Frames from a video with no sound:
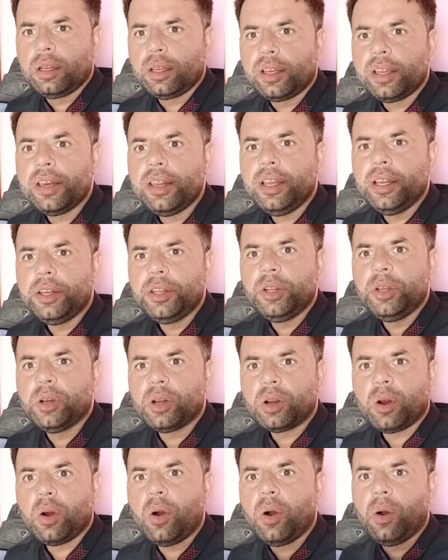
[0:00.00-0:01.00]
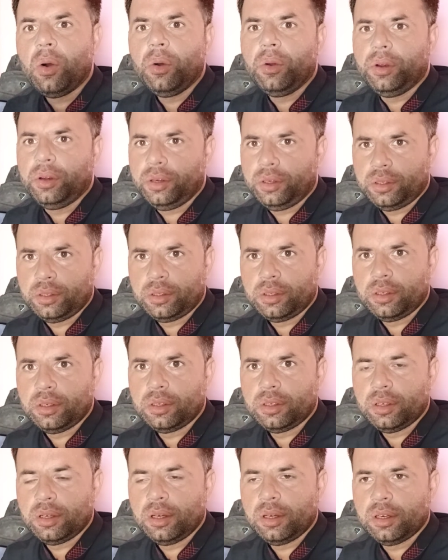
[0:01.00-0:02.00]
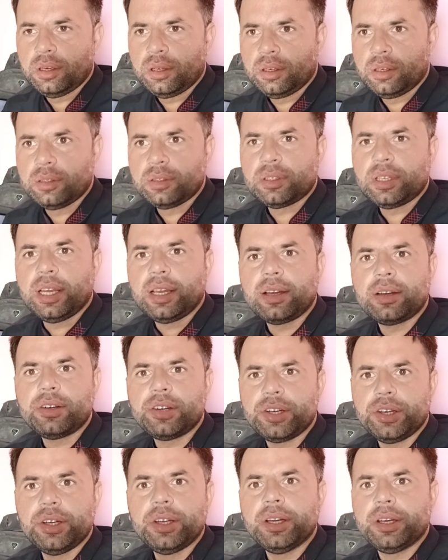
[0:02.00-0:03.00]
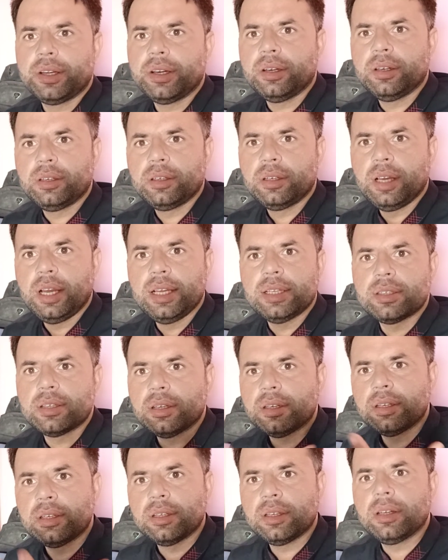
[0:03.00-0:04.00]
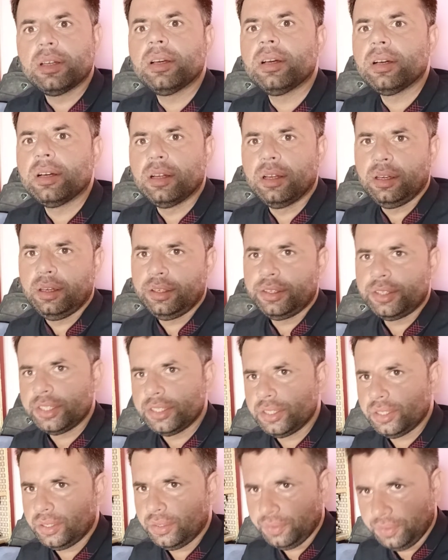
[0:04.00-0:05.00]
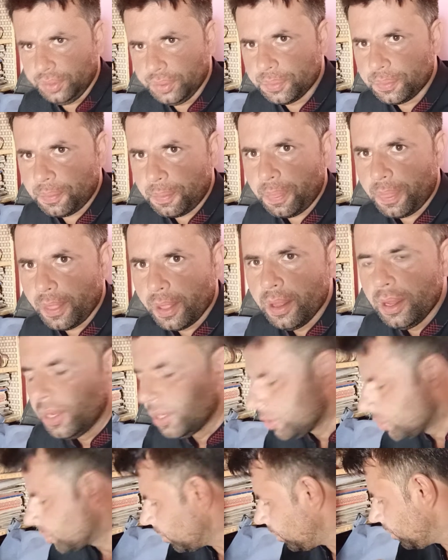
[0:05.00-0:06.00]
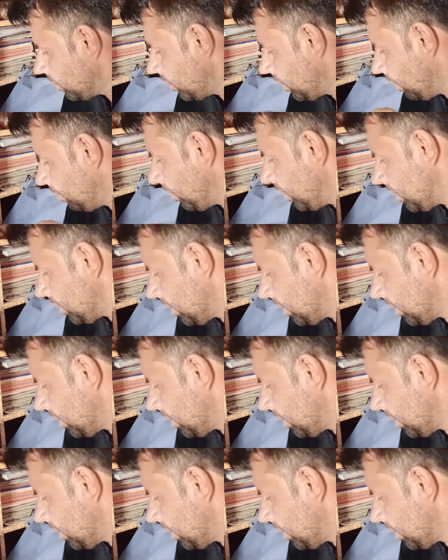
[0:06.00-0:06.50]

create your own secondary data as a literature. So number